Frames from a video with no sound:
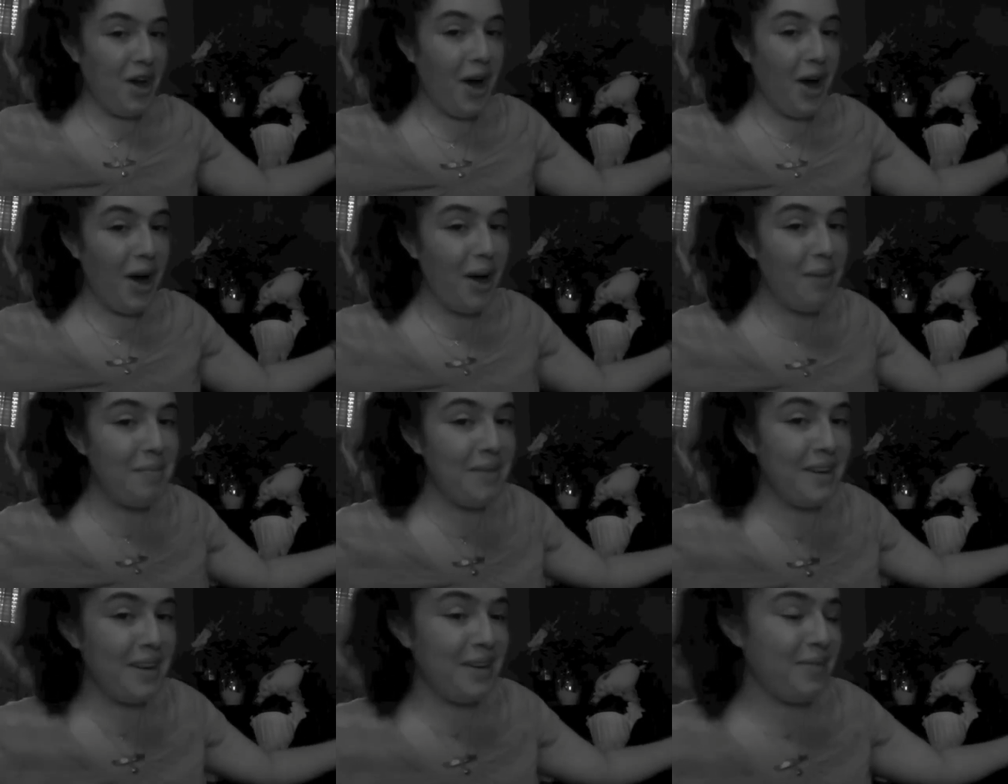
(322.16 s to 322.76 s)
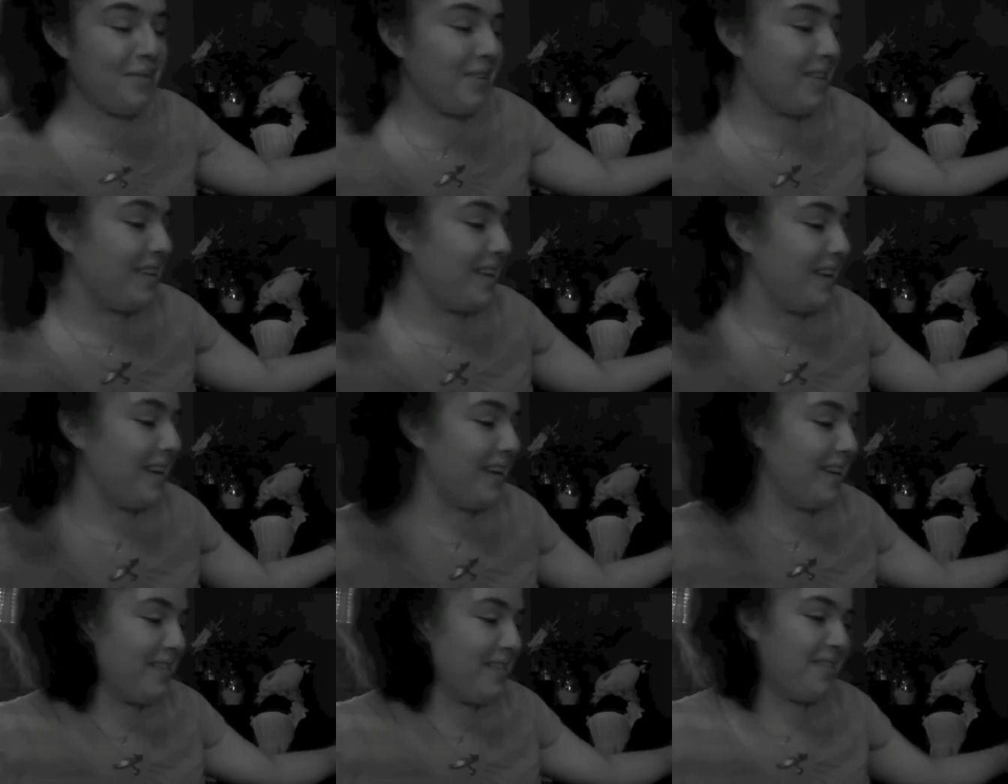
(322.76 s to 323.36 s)
comedy
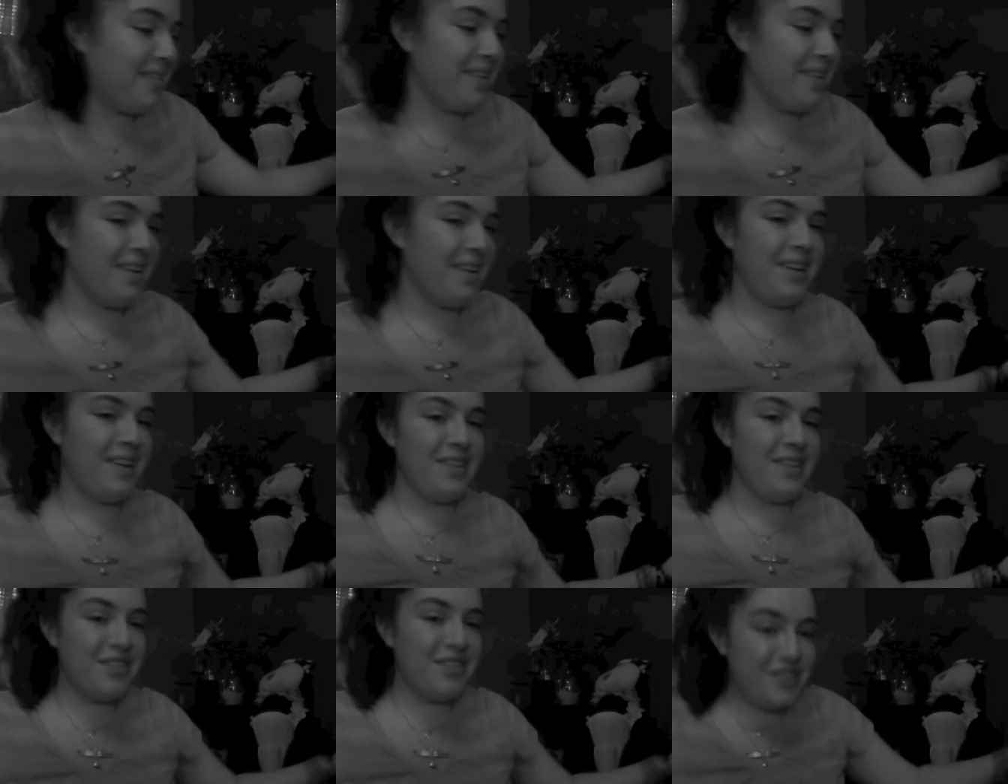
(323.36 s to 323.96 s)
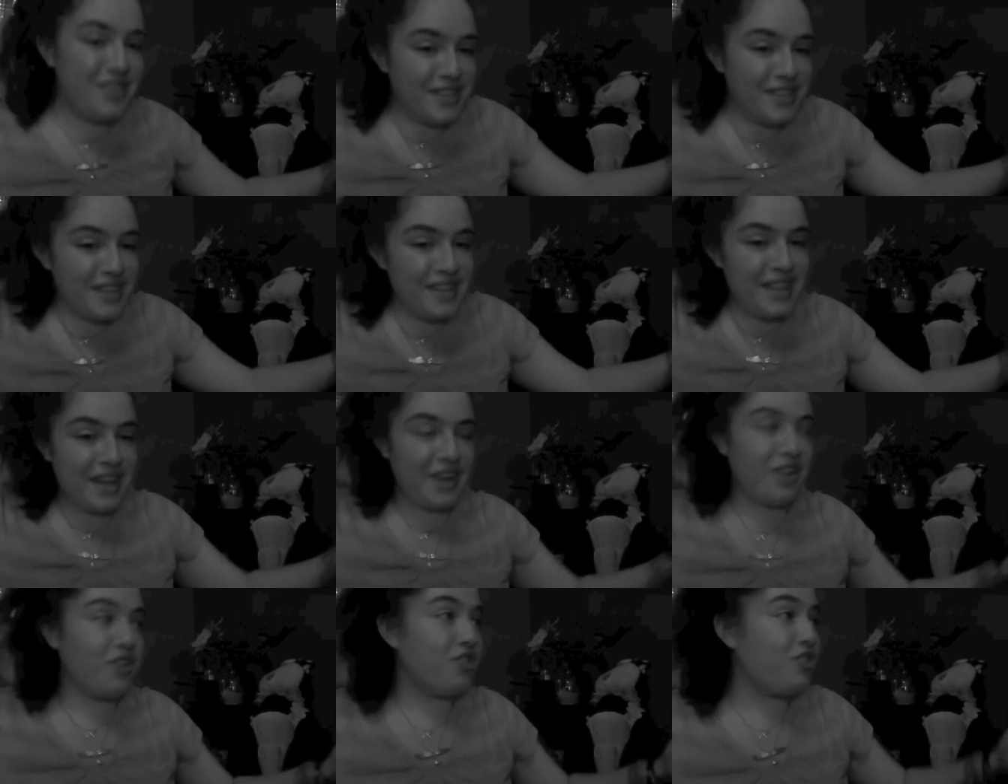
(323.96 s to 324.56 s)
relief. Oh my god, Just
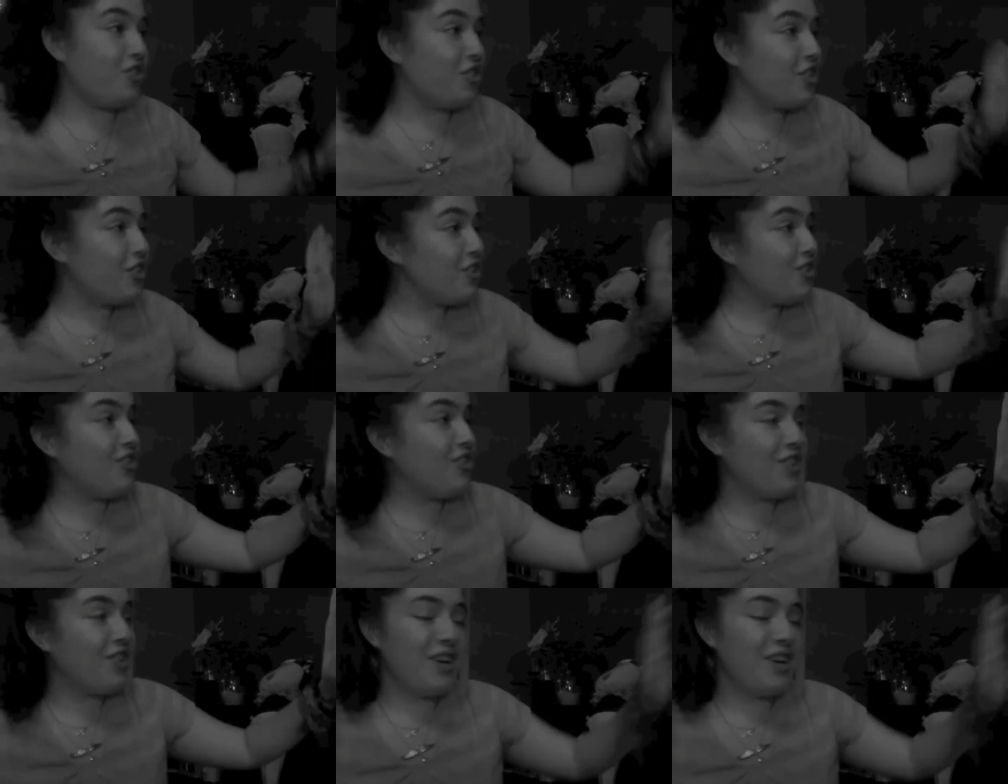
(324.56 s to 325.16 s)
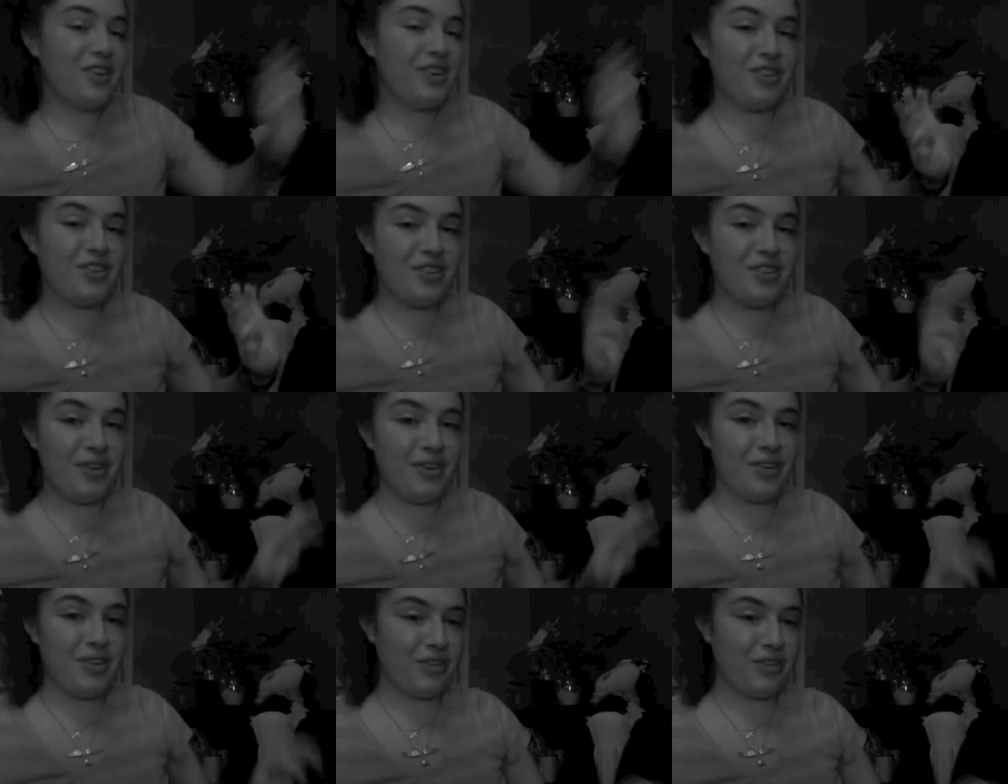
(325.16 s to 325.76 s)
comedy. Okay,
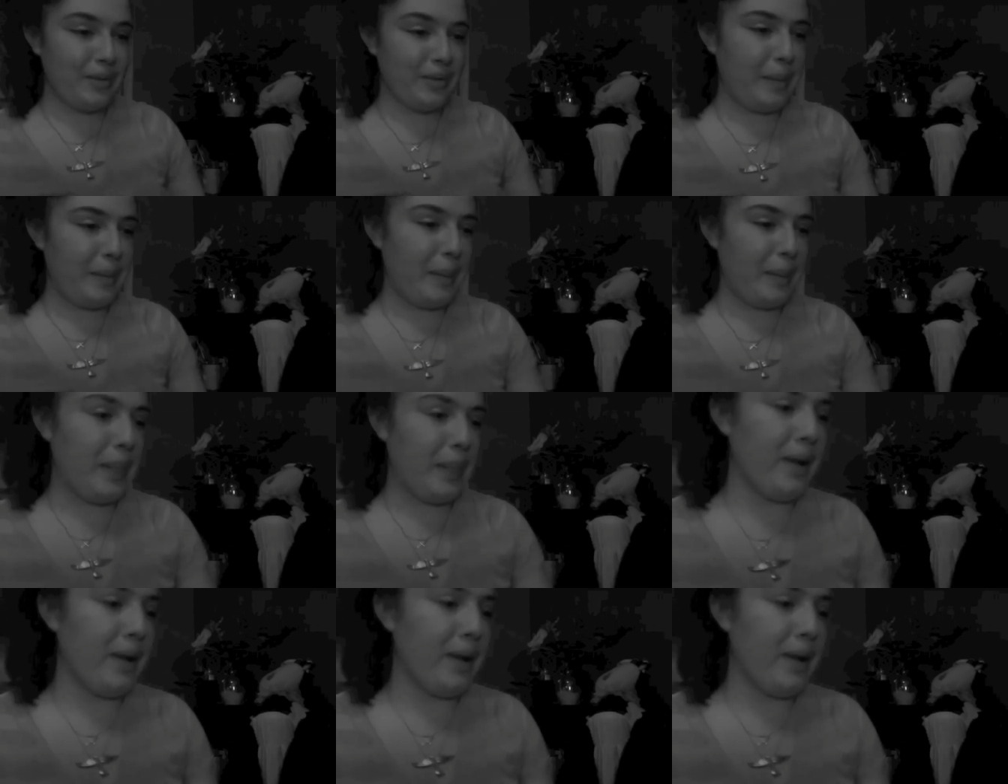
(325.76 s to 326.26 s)
fine. We'll have comedy.